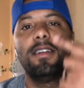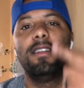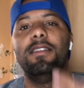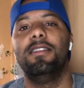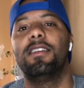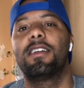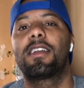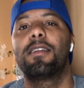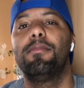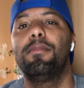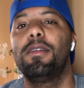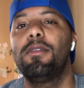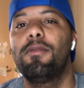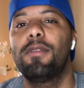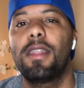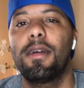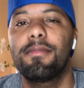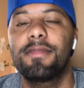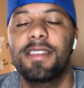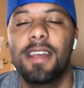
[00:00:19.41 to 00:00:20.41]
Look at me
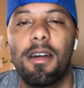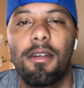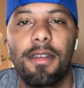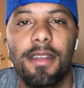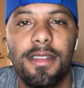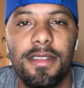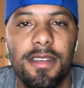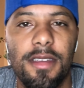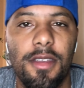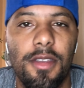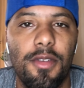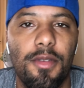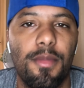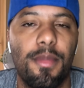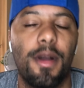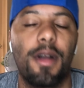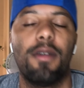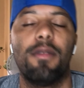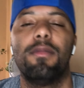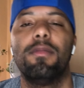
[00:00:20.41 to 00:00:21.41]
when I'm talking to you,
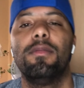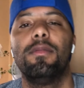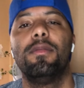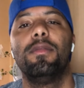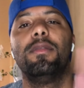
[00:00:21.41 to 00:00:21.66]
bro.